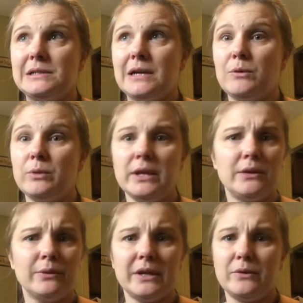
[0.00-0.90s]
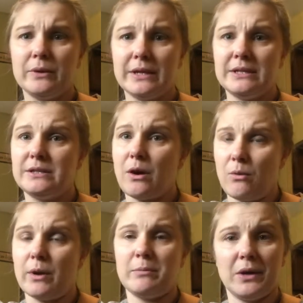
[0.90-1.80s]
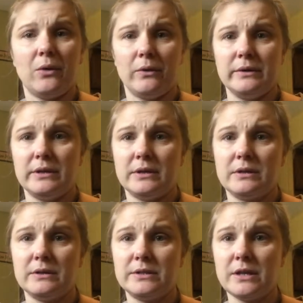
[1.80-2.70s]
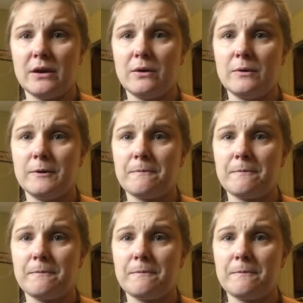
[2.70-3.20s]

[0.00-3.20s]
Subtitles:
I really, really, really don't want to be cold. So